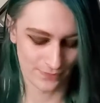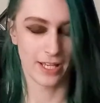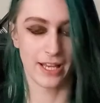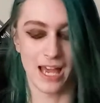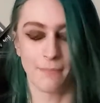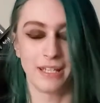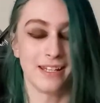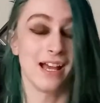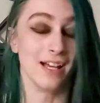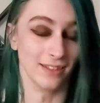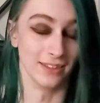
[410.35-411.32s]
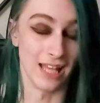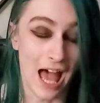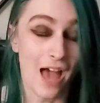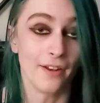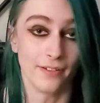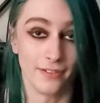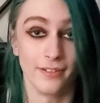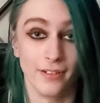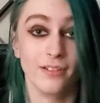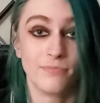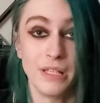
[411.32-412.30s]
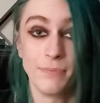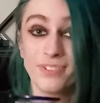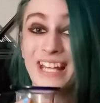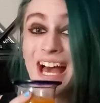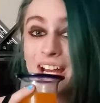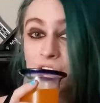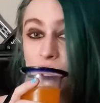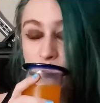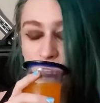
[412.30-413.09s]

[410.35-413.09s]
And I mean, a lot of people died